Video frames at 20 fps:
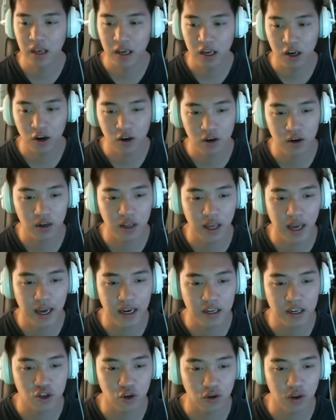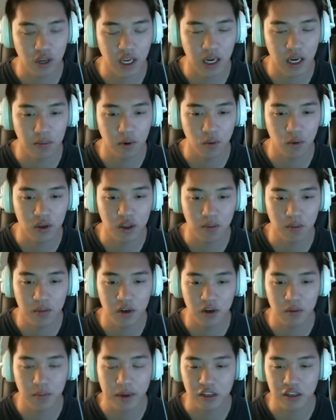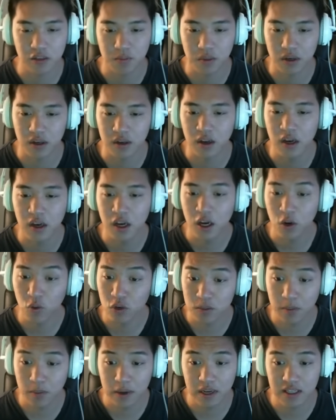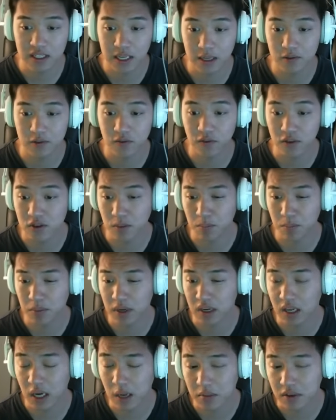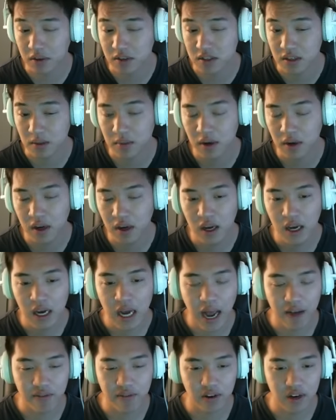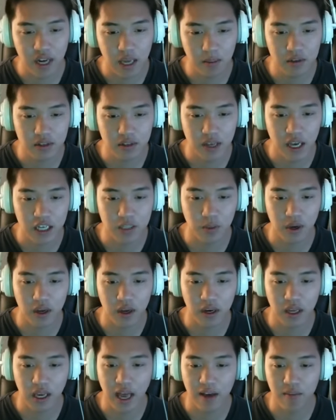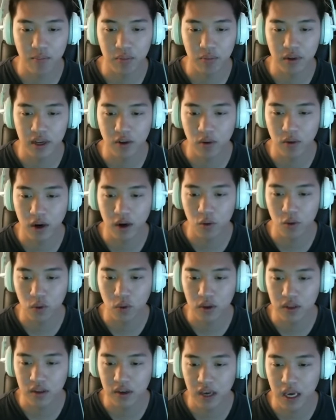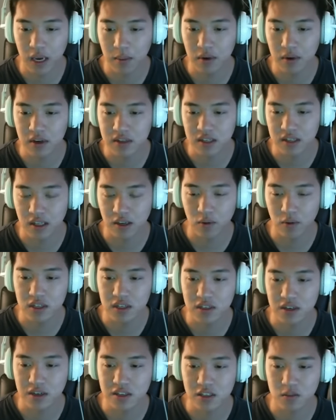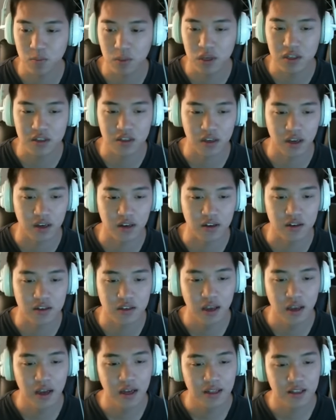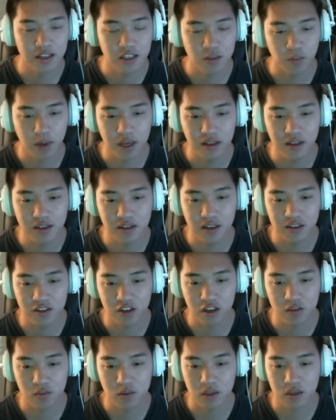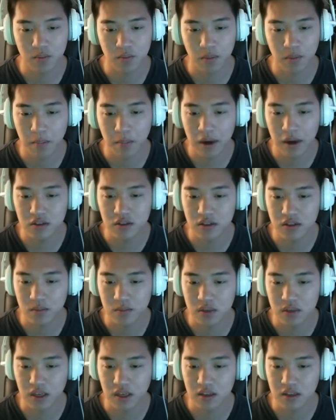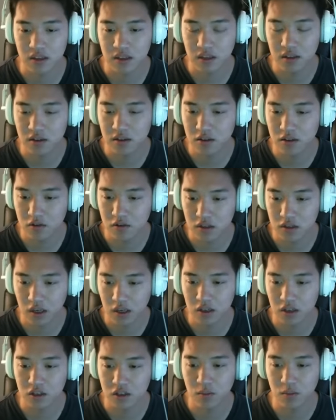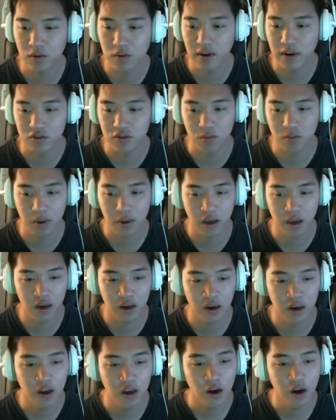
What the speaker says: Currently, I control the camera with the middle mouse button, which many times feels a bit cumbersome. I've enabled edge panning and have played around with the camera acceleration and speed sliders. Despite these adjustments, my mouse seems like it's either too sluggish to move out to pan,